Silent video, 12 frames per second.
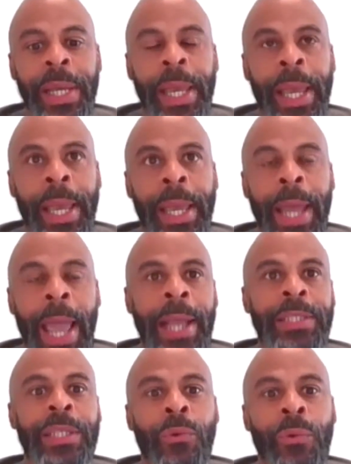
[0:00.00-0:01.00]
in
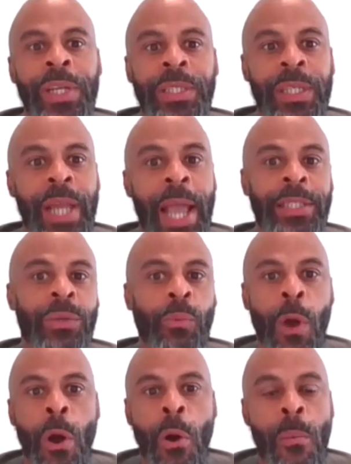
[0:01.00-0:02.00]
ancient Greece and ancient
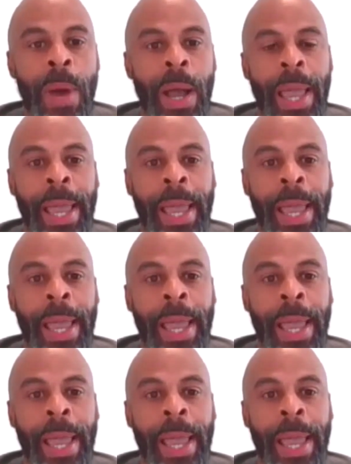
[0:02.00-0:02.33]
Rome